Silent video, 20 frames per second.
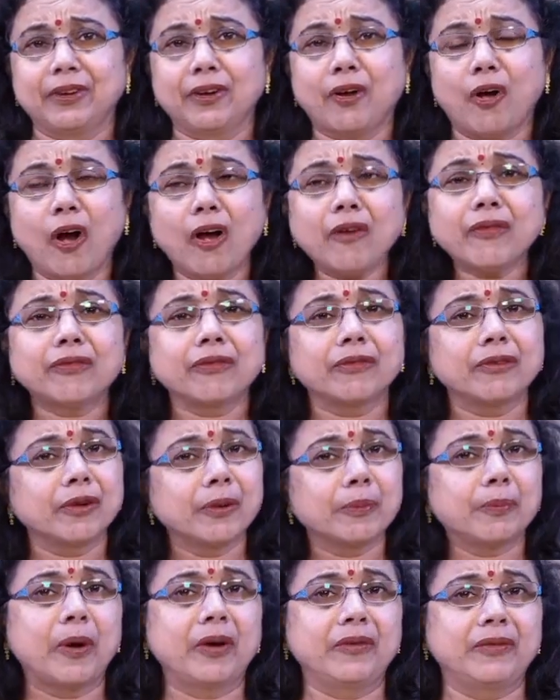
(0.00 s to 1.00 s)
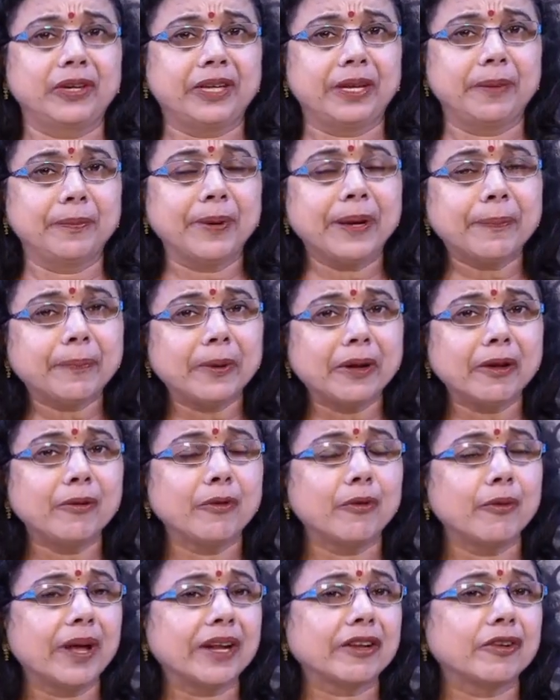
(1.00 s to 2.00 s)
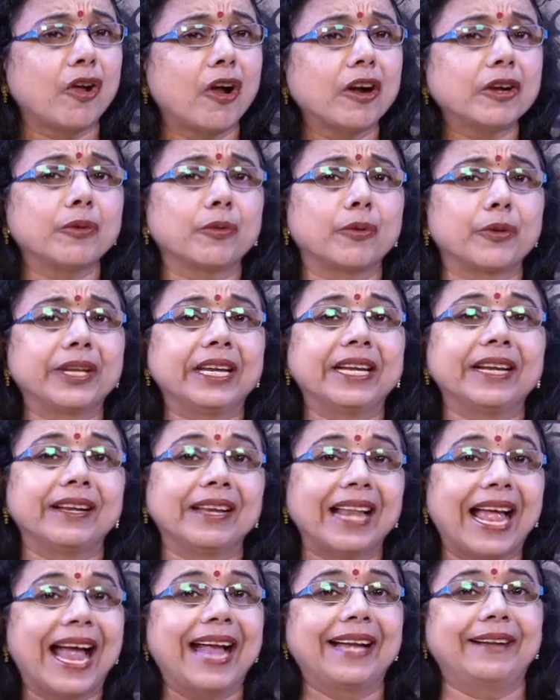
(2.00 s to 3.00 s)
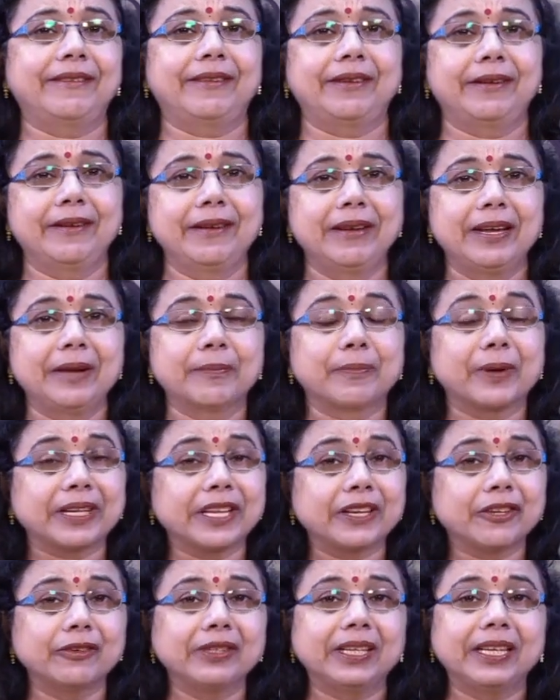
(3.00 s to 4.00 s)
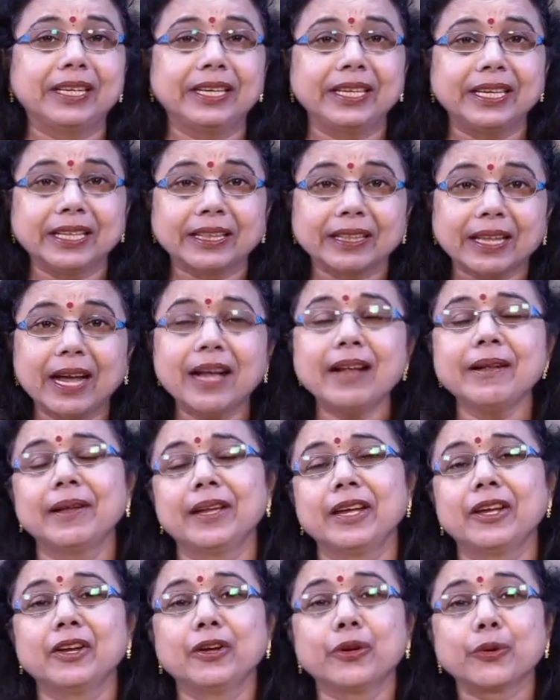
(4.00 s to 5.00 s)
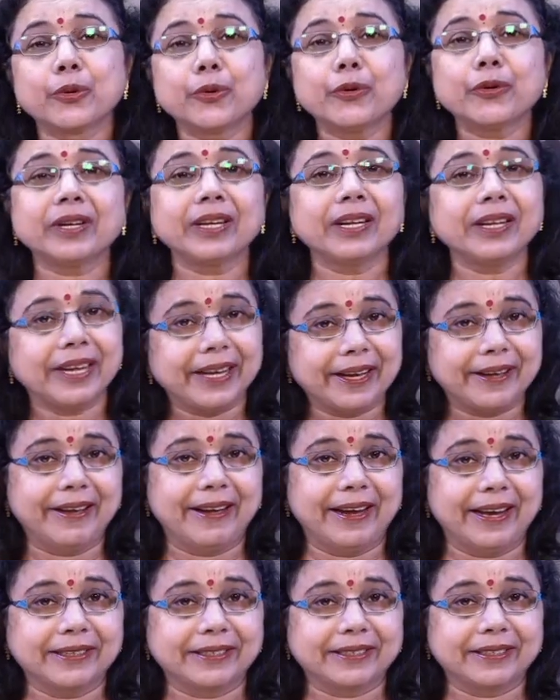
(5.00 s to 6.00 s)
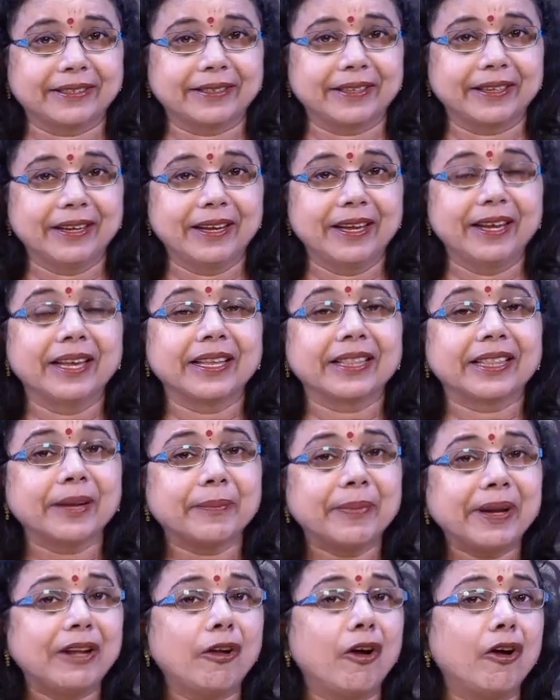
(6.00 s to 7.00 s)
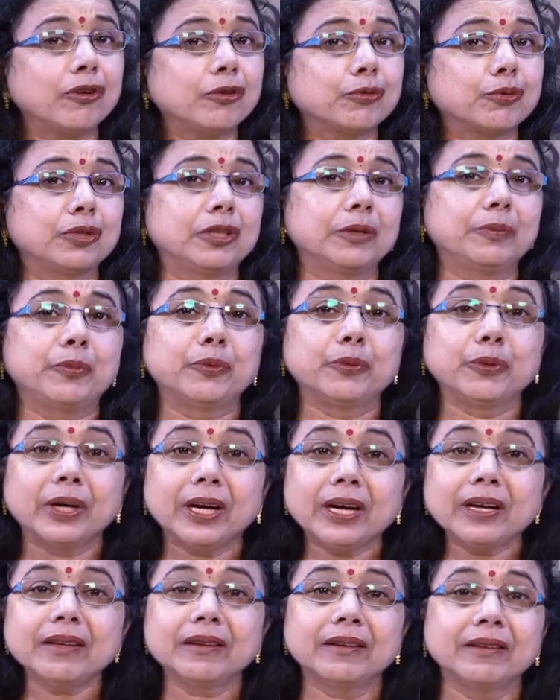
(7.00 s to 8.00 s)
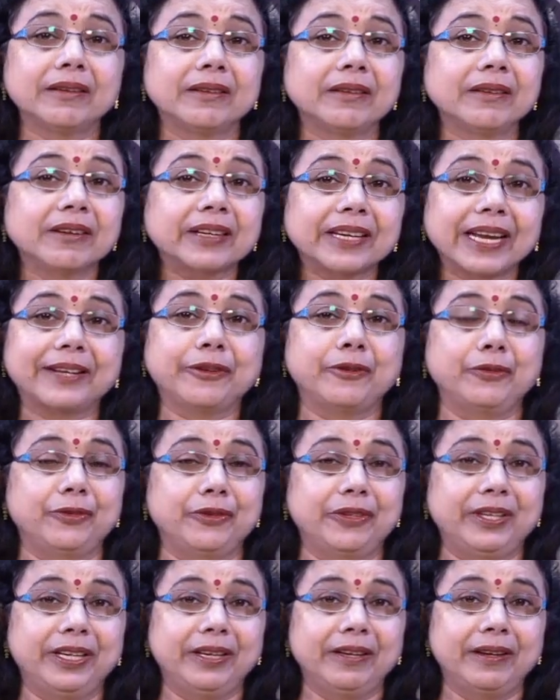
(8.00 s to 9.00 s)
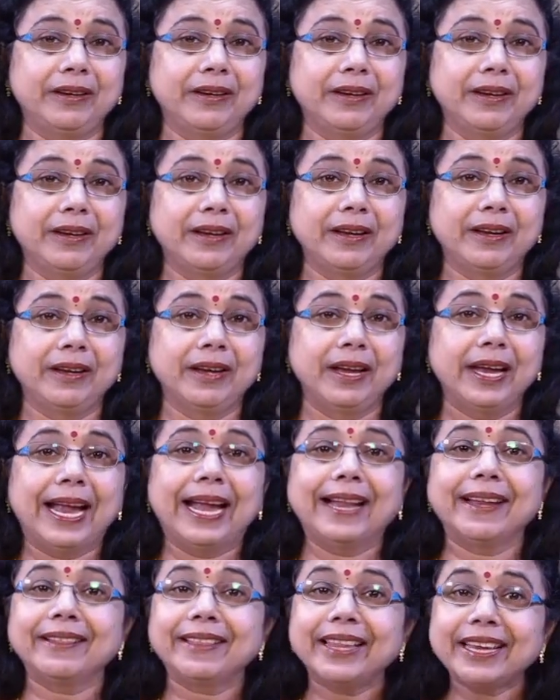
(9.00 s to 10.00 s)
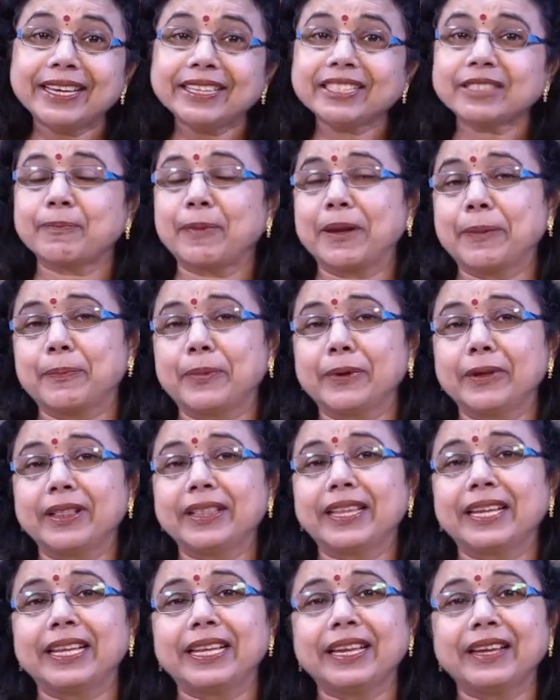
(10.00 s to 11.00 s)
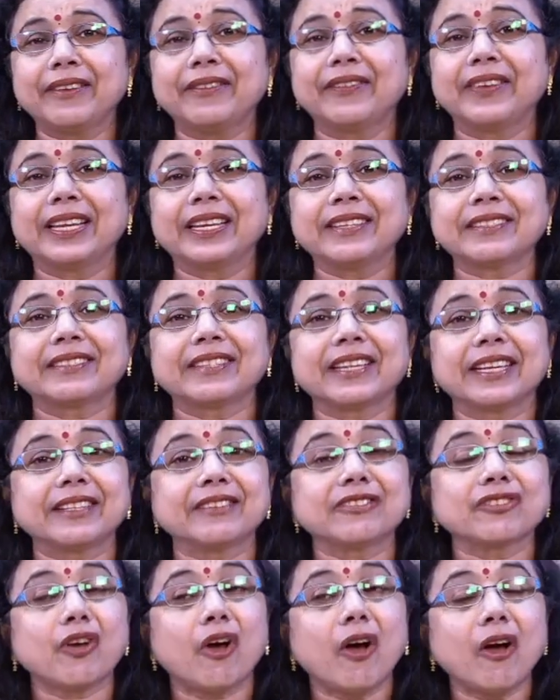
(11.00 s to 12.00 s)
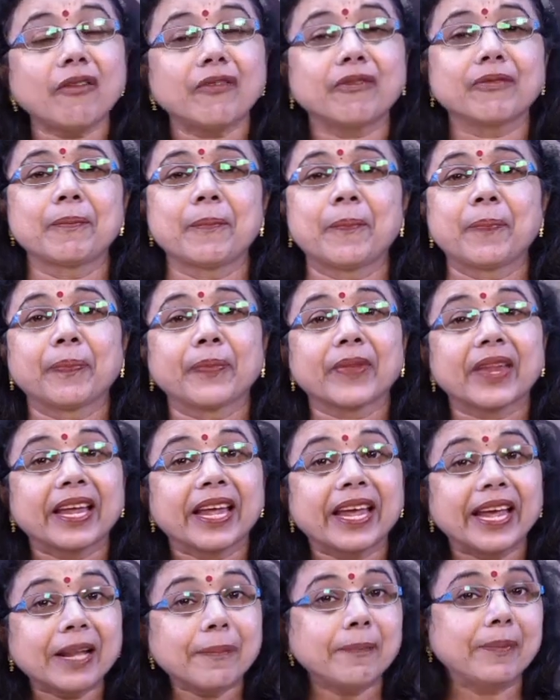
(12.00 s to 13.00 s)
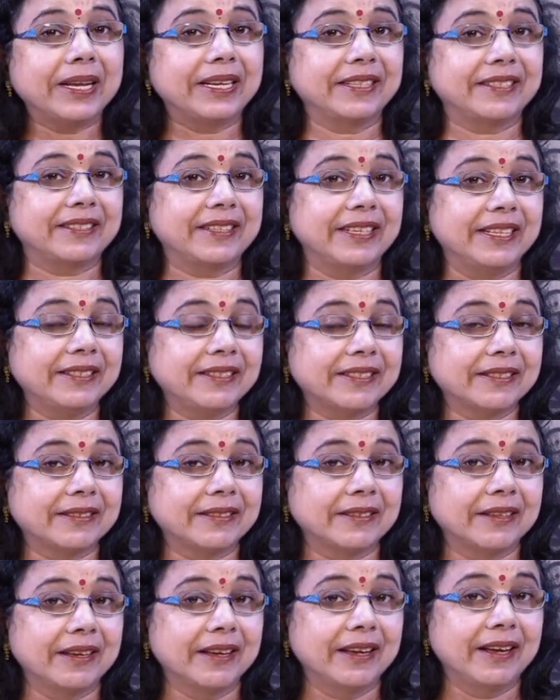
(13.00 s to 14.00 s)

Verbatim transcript: of poverty. People who are not owning land, particularly in the rural areas, they belong to the poor category. And these people, they live in a sense of helplessness